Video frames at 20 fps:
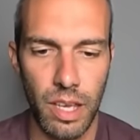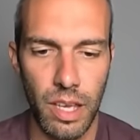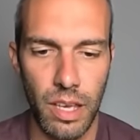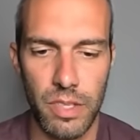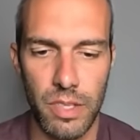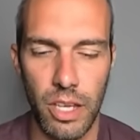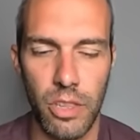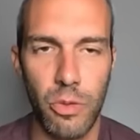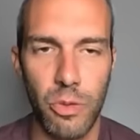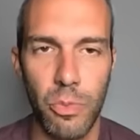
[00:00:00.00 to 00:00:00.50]

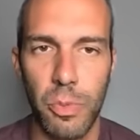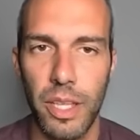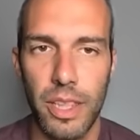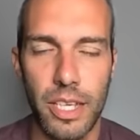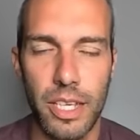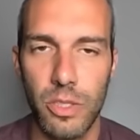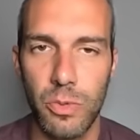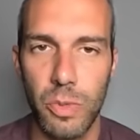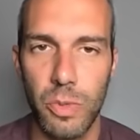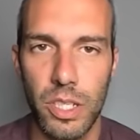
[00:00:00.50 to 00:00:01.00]
There was like three
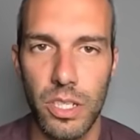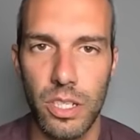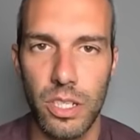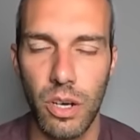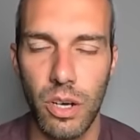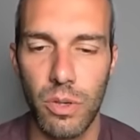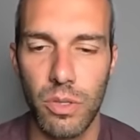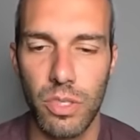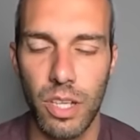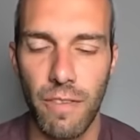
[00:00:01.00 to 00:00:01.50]
things weak to
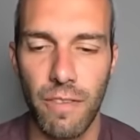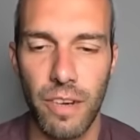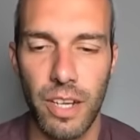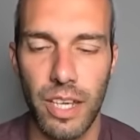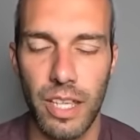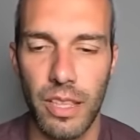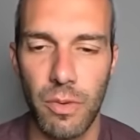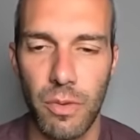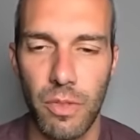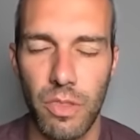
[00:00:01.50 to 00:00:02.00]
Ghost. I
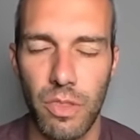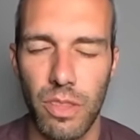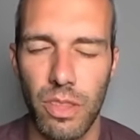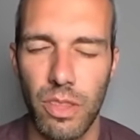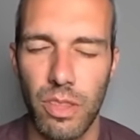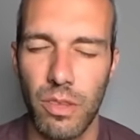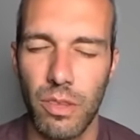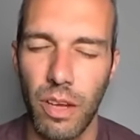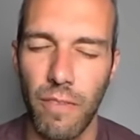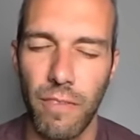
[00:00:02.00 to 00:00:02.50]
forget
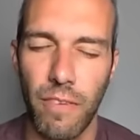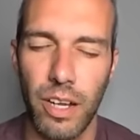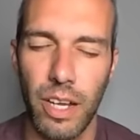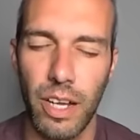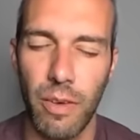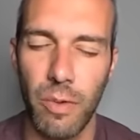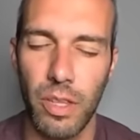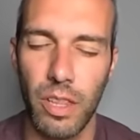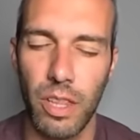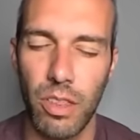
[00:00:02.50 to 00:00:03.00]

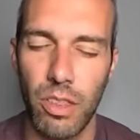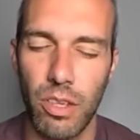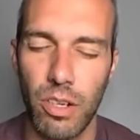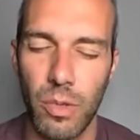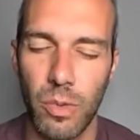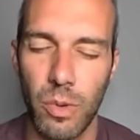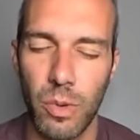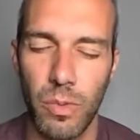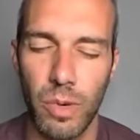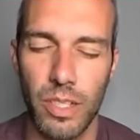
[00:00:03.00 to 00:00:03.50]
what the
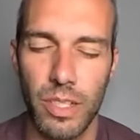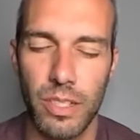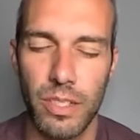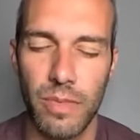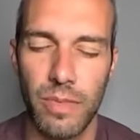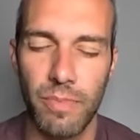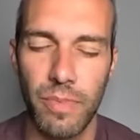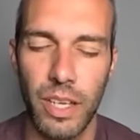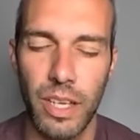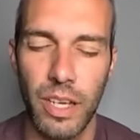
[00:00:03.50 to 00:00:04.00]
third one
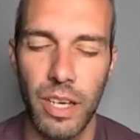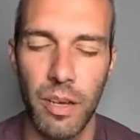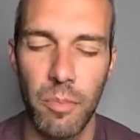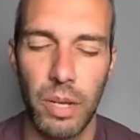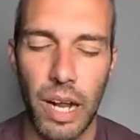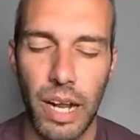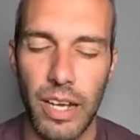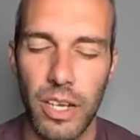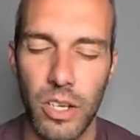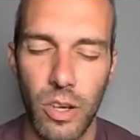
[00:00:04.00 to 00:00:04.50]
was,
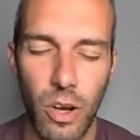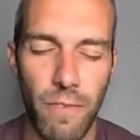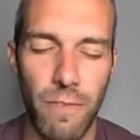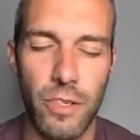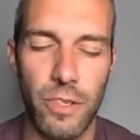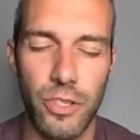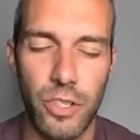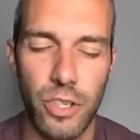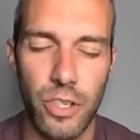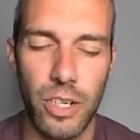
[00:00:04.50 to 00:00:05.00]
but I know
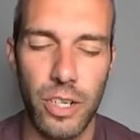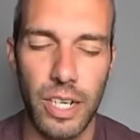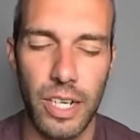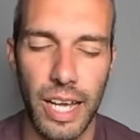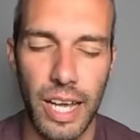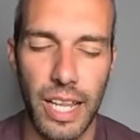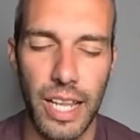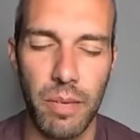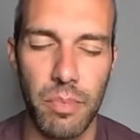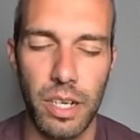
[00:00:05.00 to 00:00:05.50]
for sure
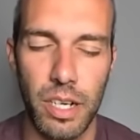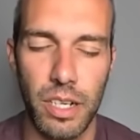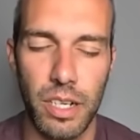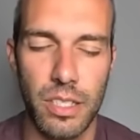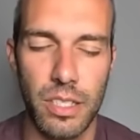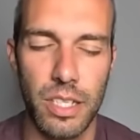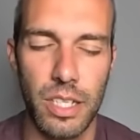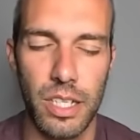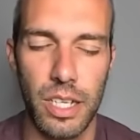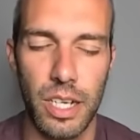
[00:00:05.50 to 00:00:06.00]
Annihilate,
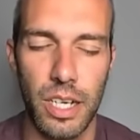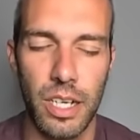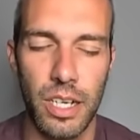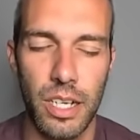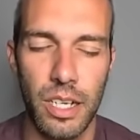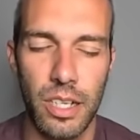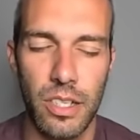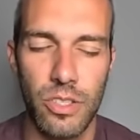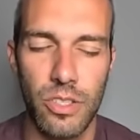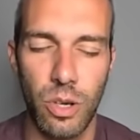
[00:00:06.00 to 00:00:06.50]

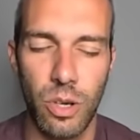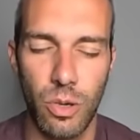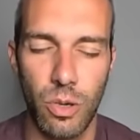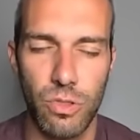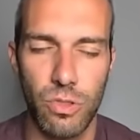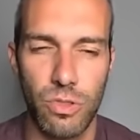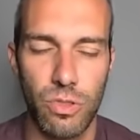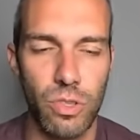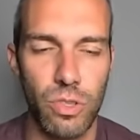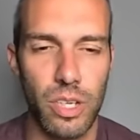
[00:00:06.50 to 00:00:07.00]
Giratina,
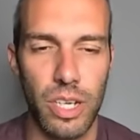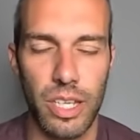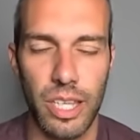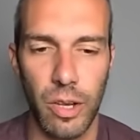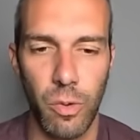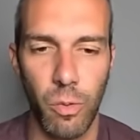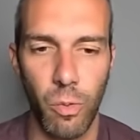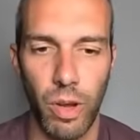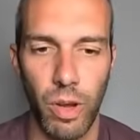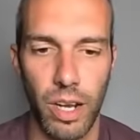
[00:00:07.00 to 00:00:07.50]
Toad Scroll, and
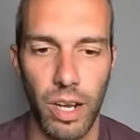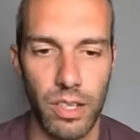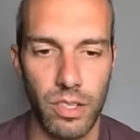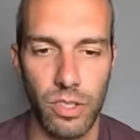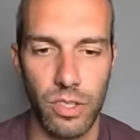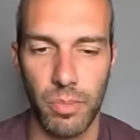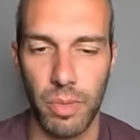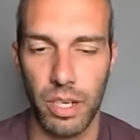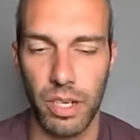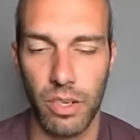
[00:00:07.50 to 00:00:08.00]
like one other.
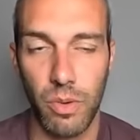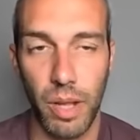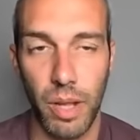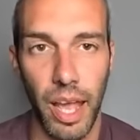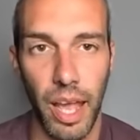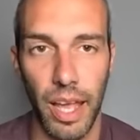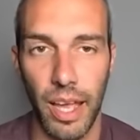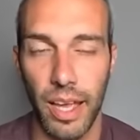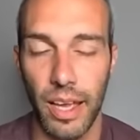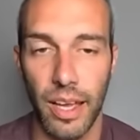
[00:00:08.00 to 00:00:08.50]
So I'm like,
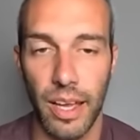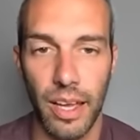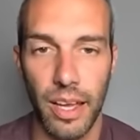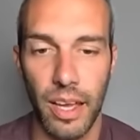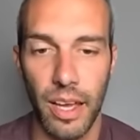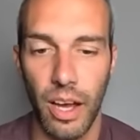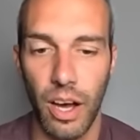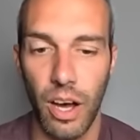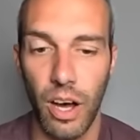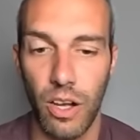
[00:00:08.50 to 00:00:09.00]
okay,
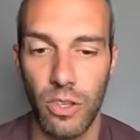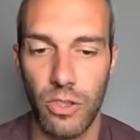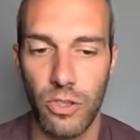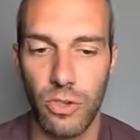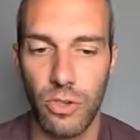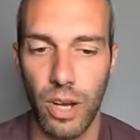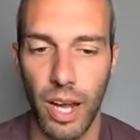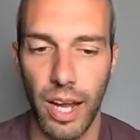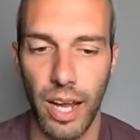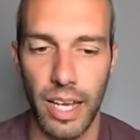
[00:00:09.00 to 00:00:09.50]
I'll
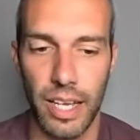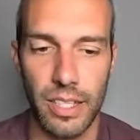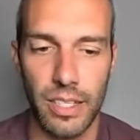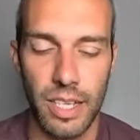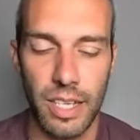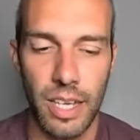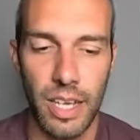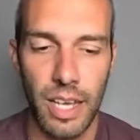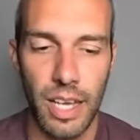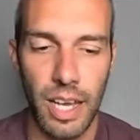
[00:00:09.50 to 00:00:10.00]
try it.